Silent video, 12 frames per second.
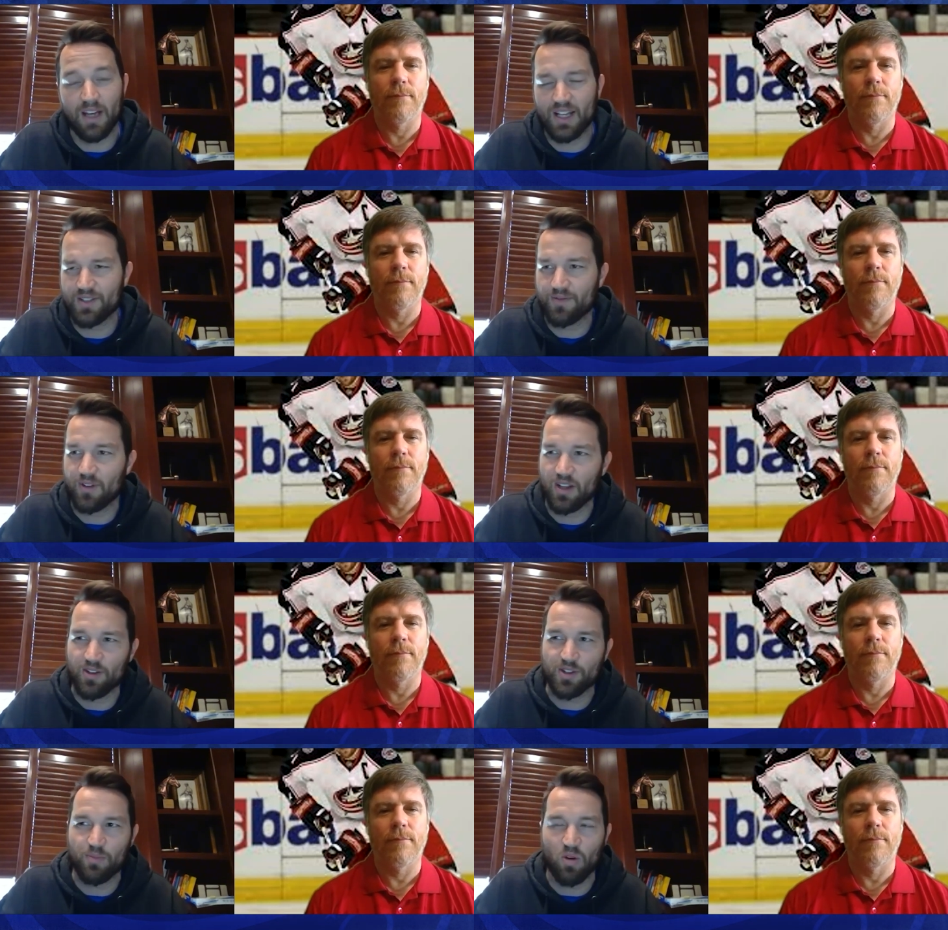Speaker 1: As for
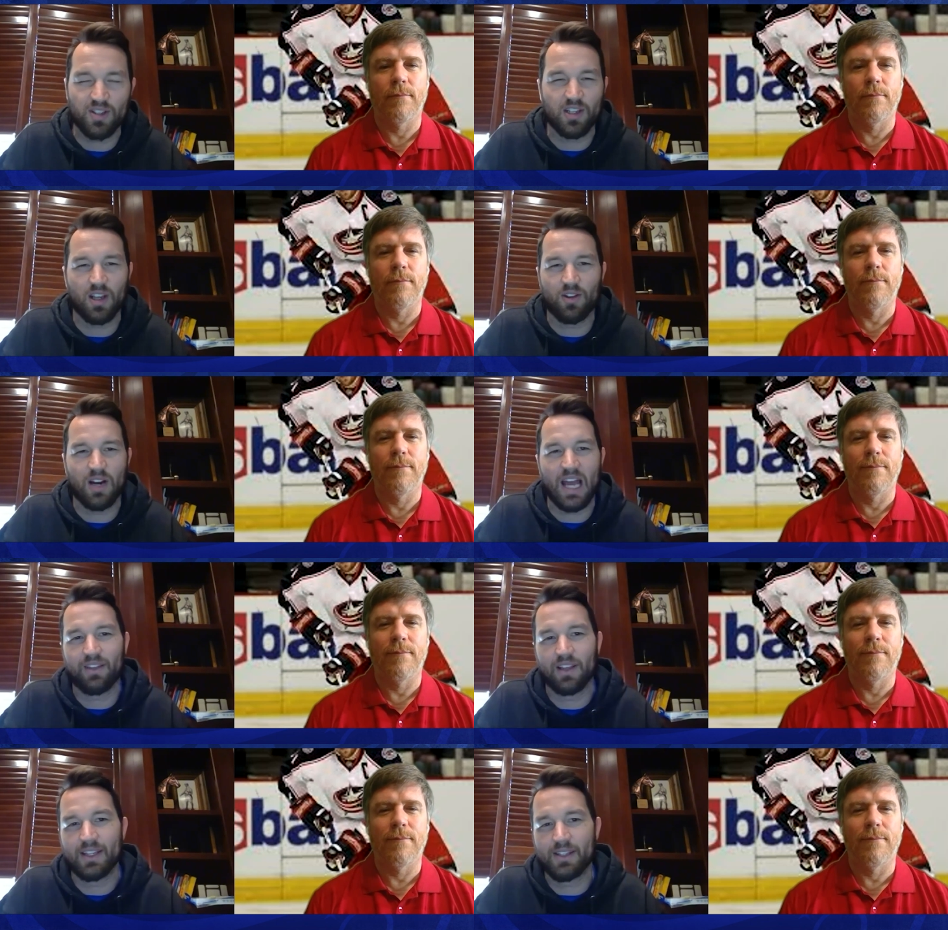other sports and other
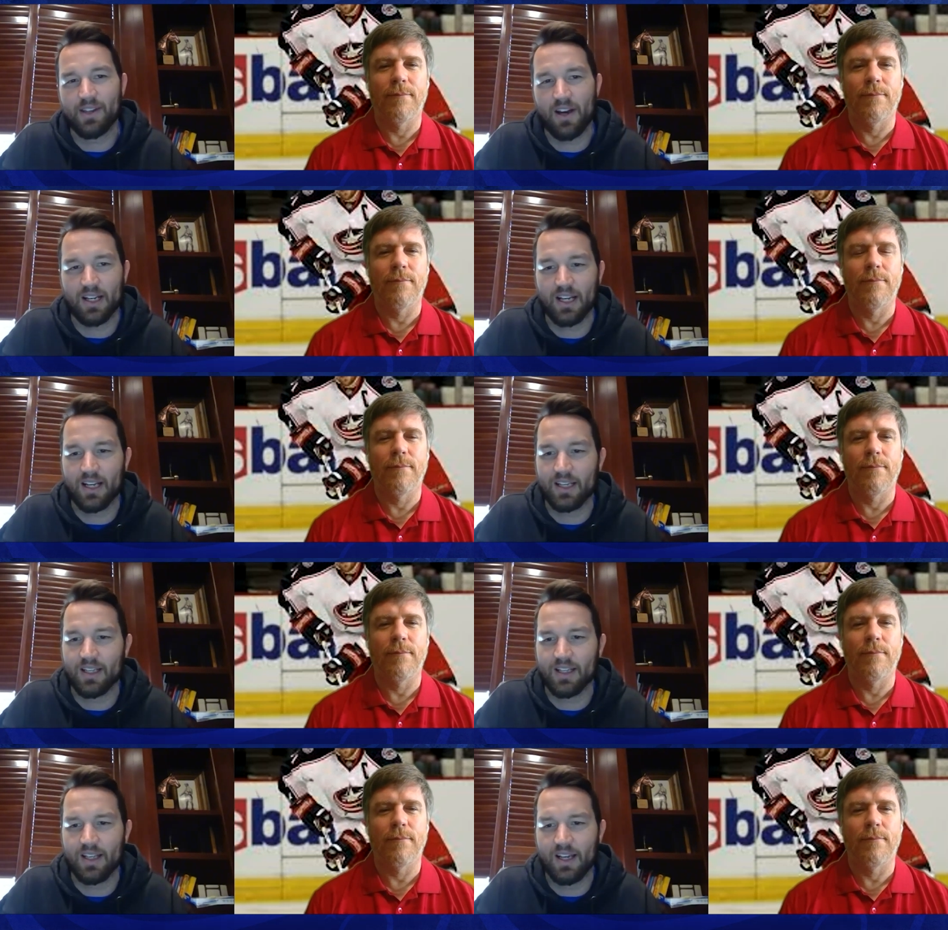athletes, not kind
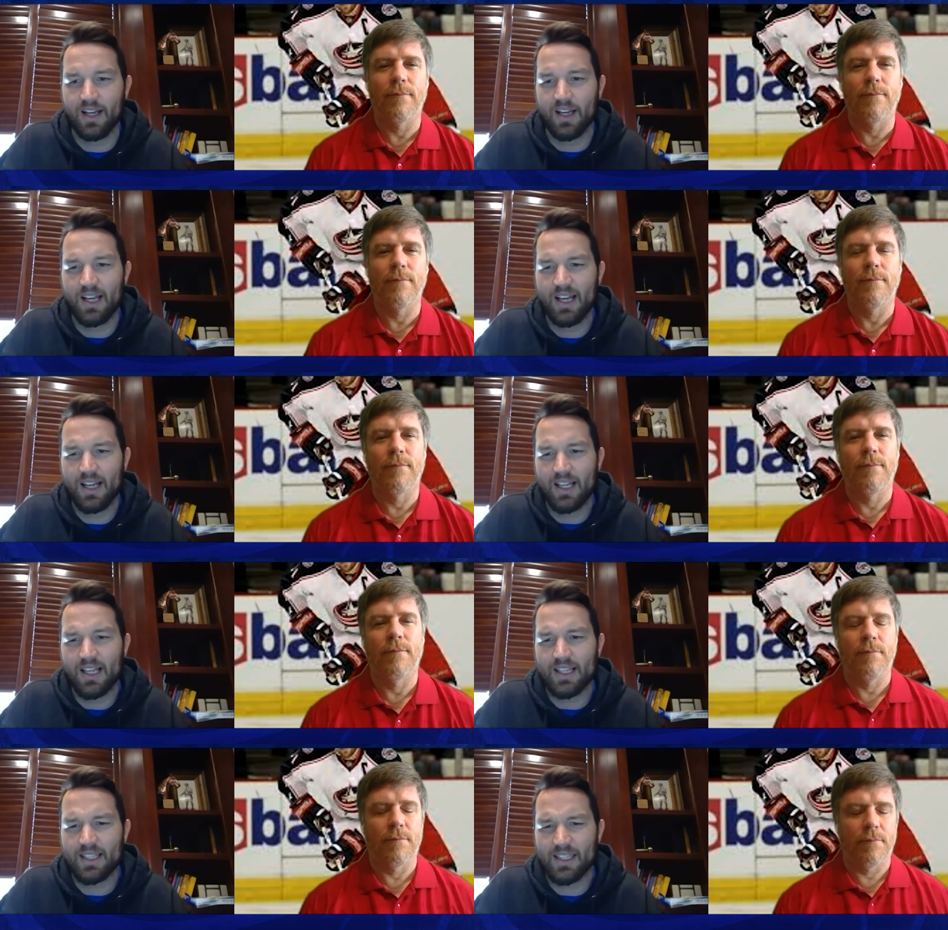of
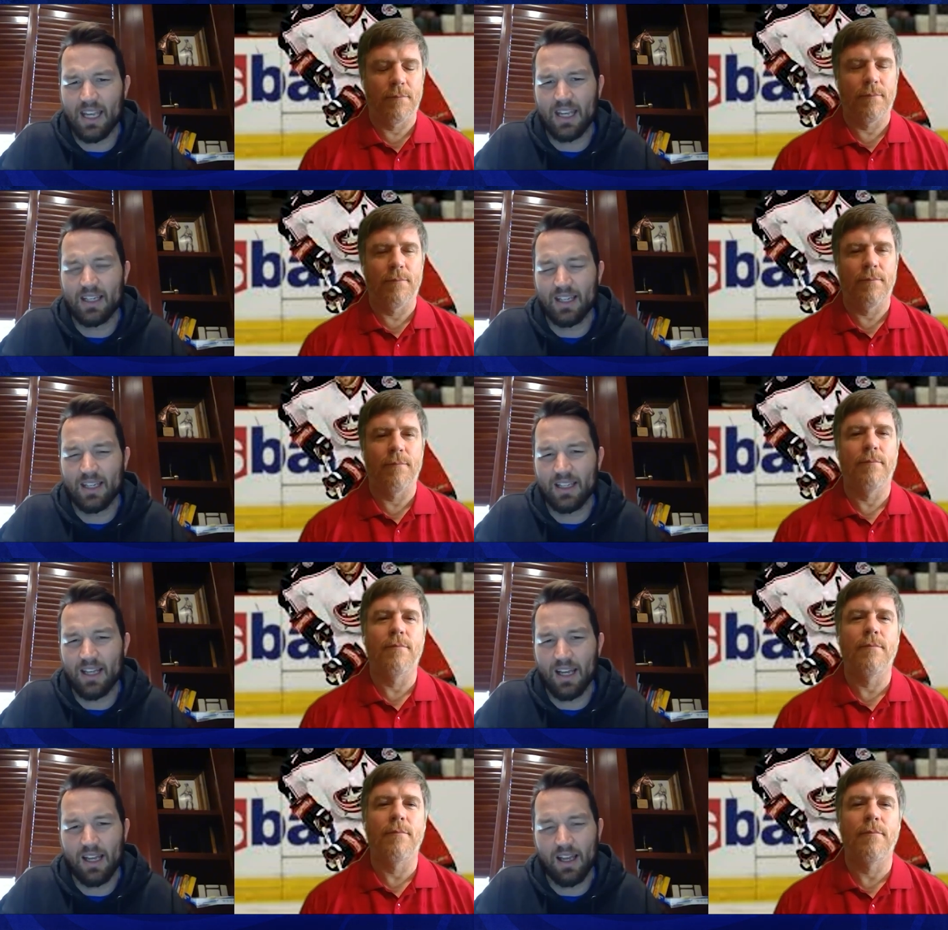staying in it,
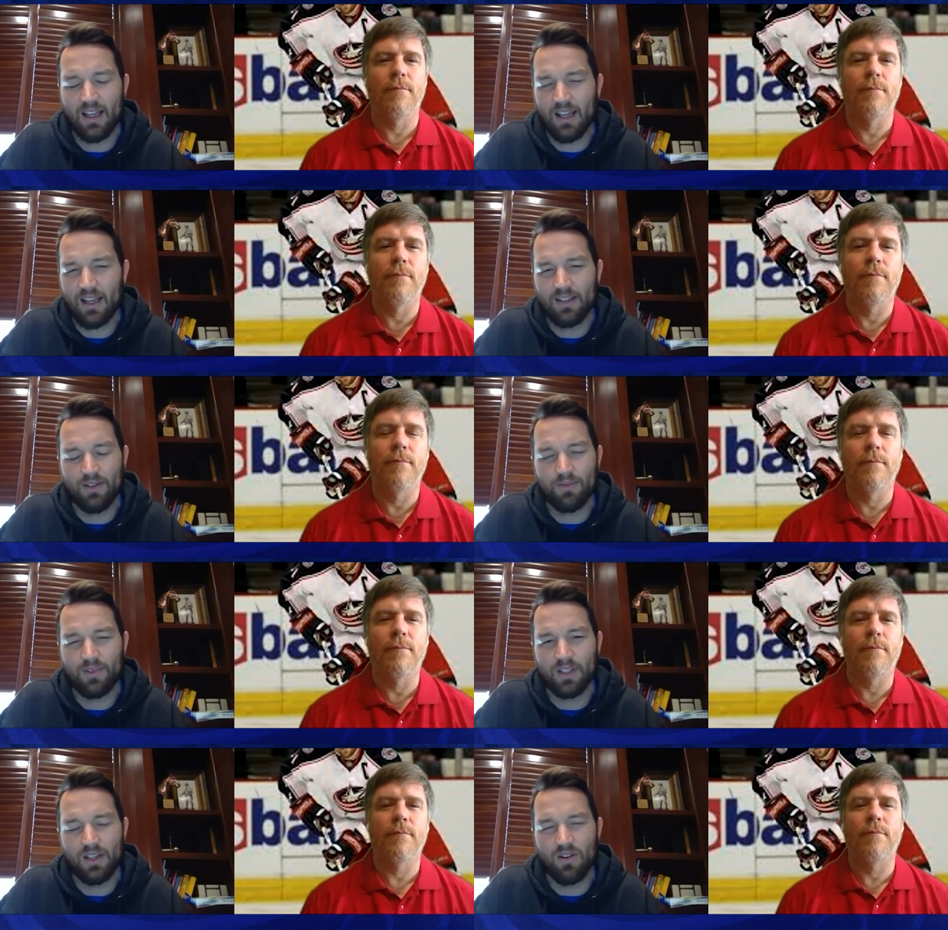I I don't
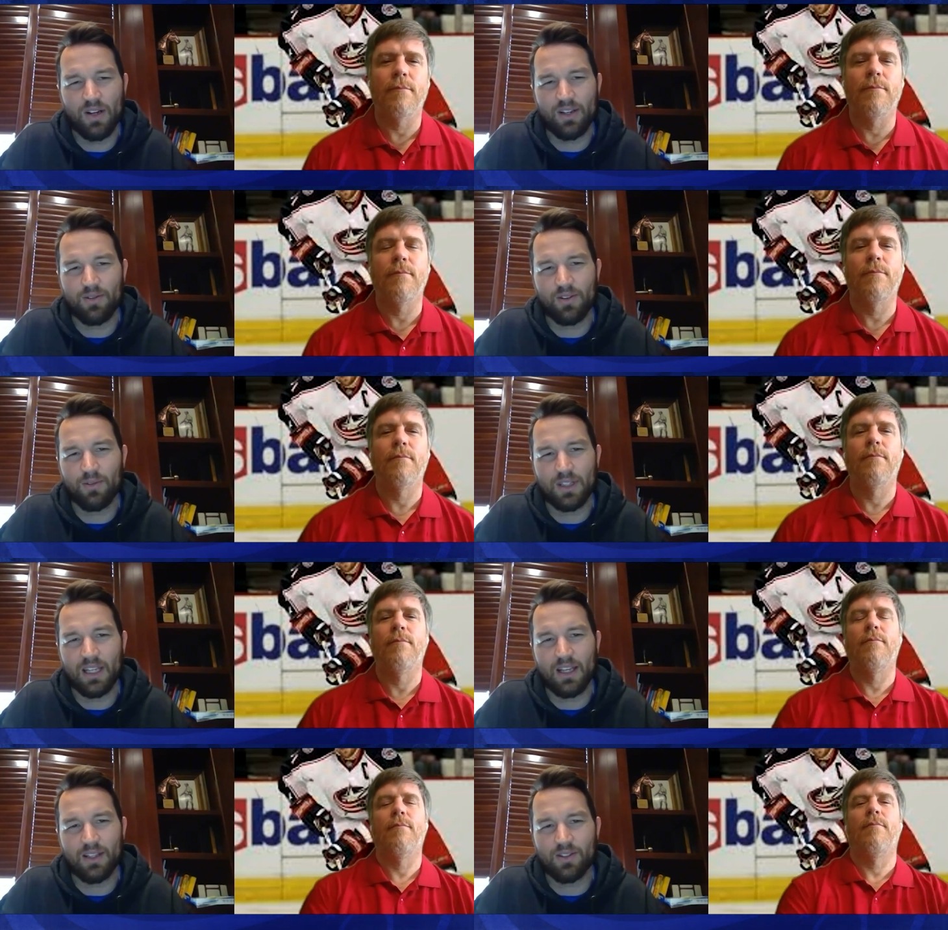really know. I don't know what
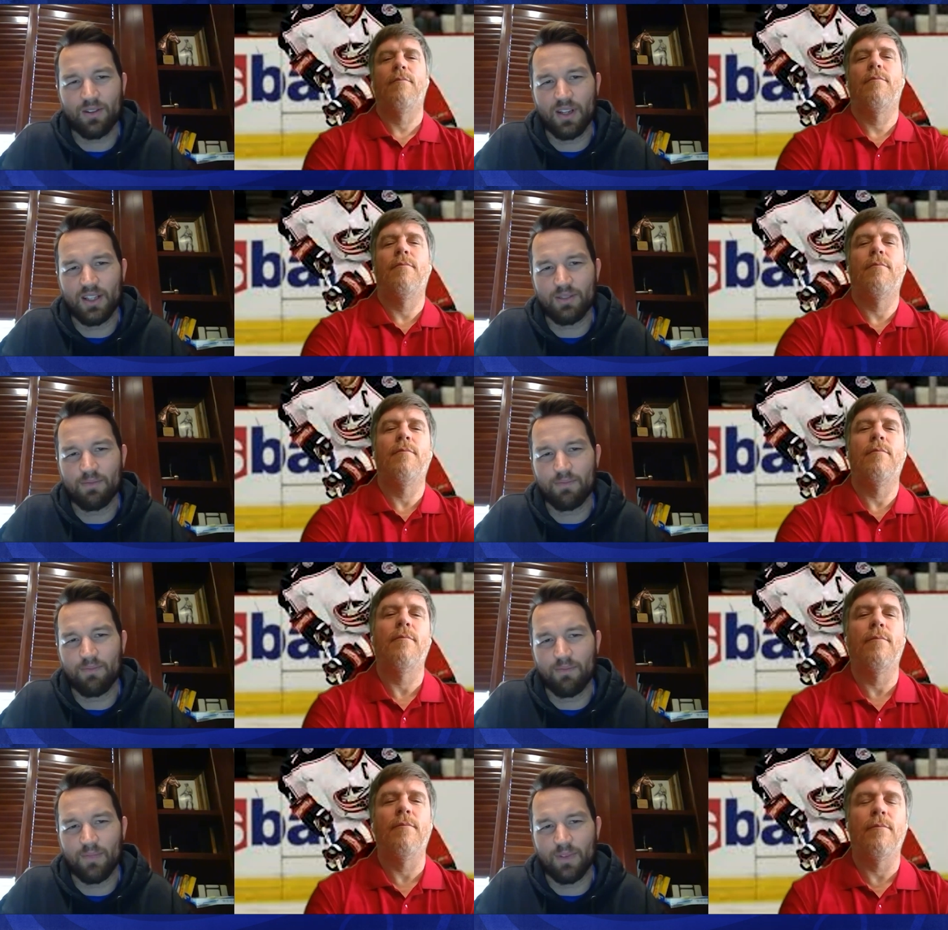the answer it is.
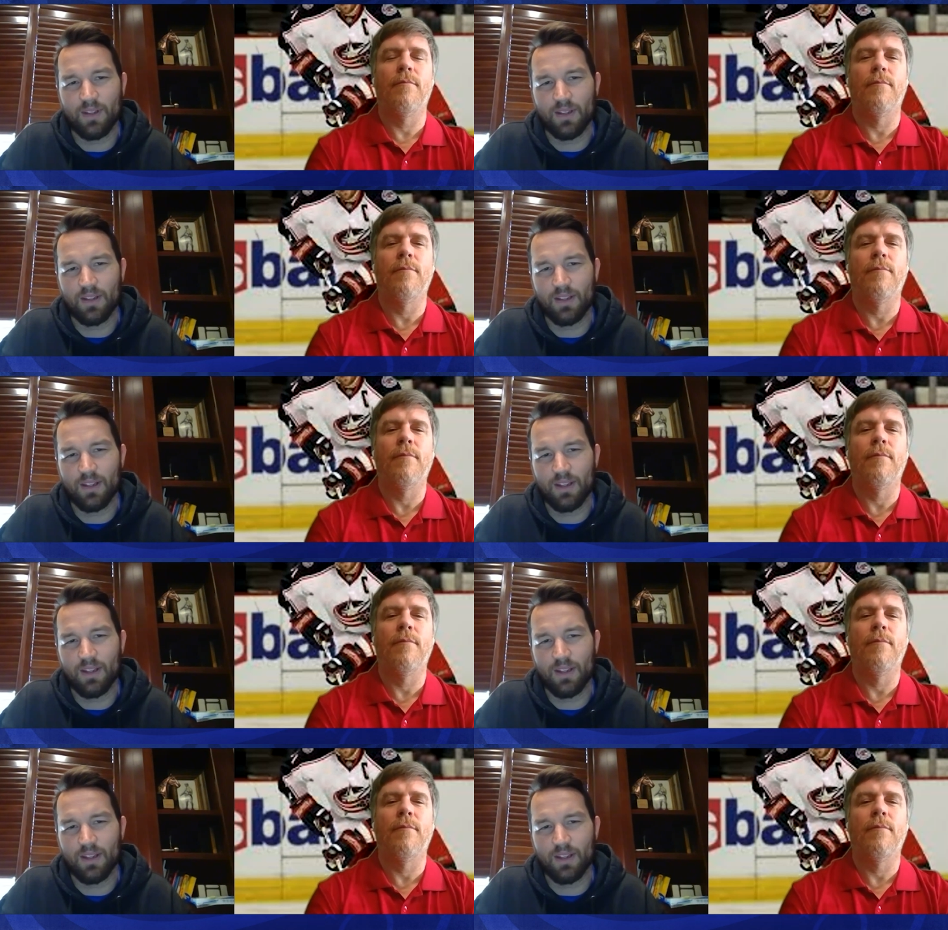It